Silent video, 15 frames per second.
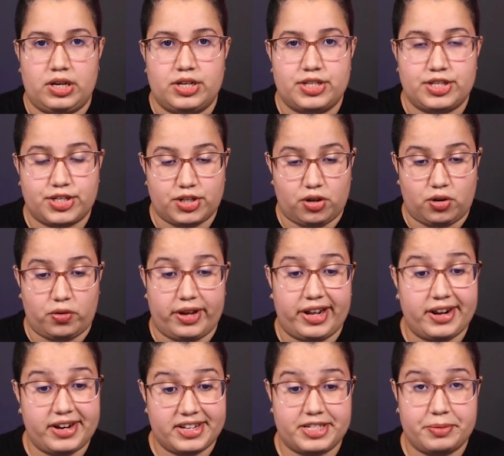So
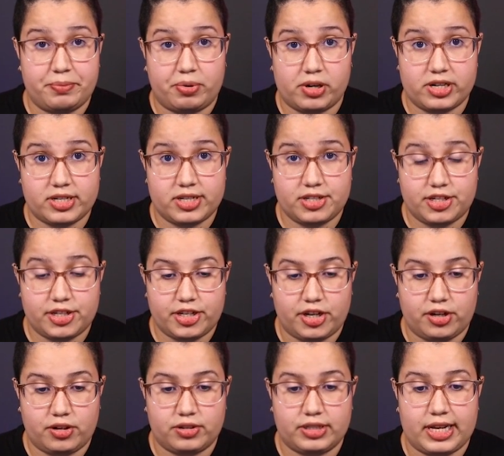it is important to
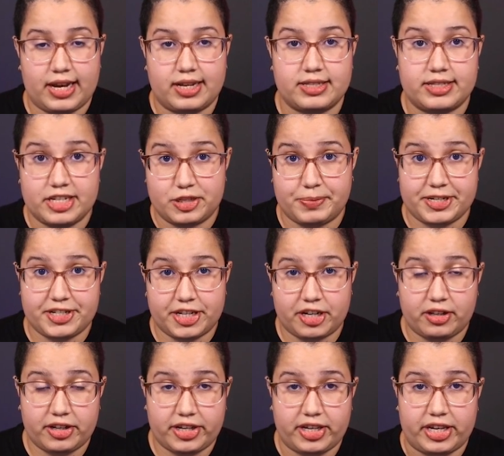know that this
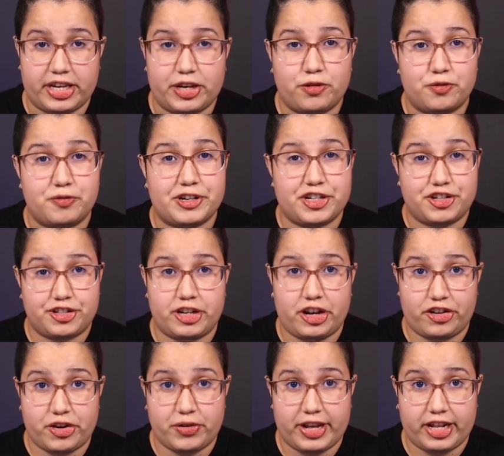particular key was
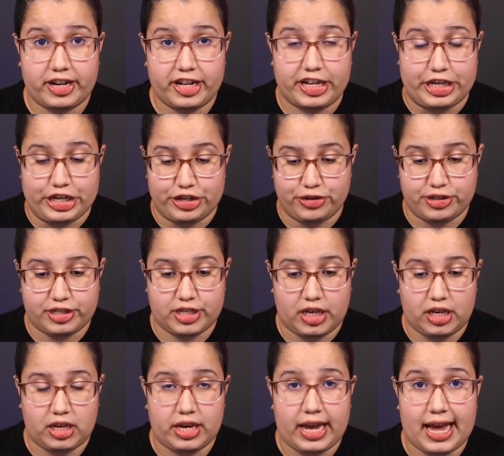generated
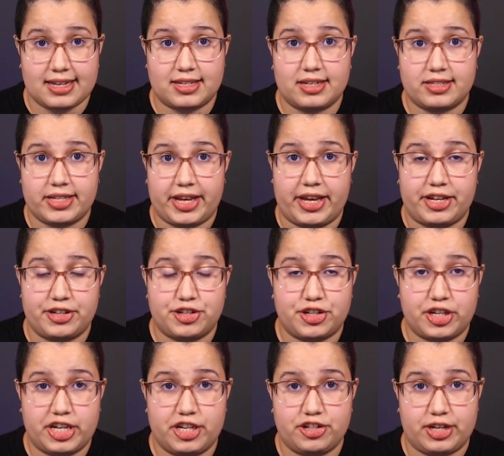using SSH
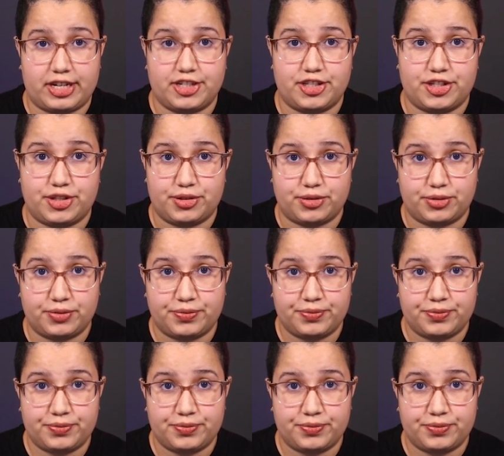keygen 2.